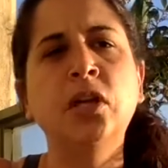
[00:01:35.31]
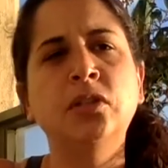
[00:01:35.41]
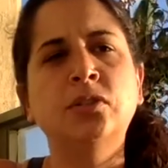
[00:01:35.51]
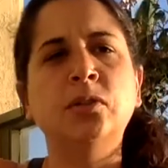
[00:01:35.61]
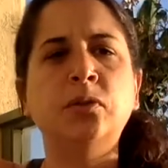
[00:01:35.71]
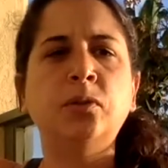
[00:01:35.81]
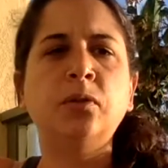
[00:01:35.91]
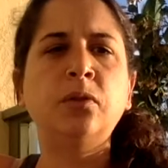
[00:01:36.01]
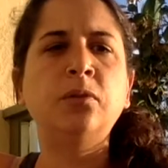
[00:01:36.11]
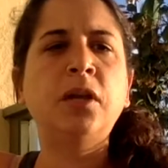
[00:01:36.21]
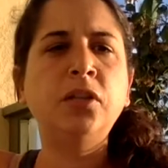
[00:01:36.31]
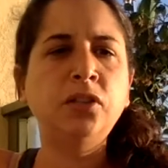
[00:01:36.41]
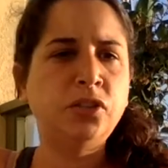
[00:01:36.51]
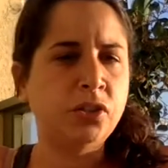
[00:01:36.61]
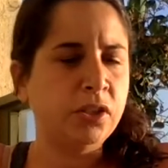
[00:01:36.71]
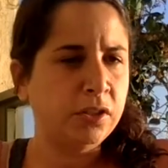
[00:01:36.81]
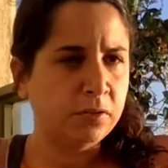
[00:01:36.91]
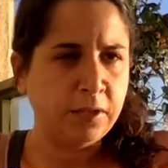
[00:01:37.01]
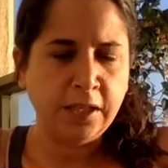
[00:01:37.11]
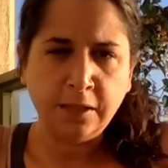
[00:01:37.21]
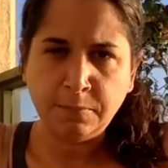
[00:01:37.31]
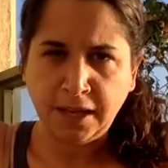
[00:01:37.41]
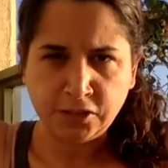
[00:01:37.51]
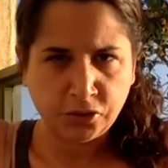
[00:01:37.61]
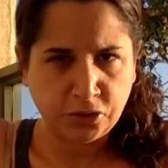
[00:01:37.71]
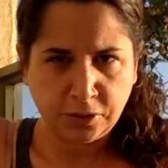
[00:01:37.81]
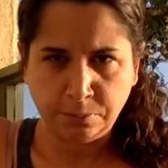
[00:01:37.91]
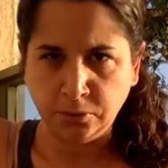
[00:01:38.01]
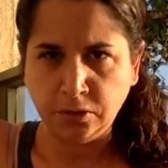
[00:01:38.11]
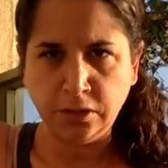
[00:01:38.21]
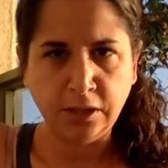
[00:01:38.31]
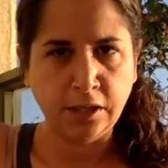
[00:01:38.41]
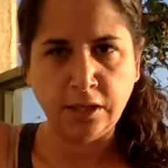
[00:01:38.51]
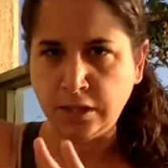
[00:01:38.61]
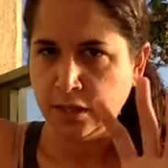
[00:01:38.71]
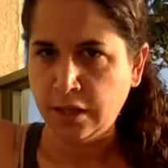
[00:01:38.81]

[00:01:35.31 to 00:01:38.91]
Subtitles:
So throughout your journey in a Reiki mastership, you're going to get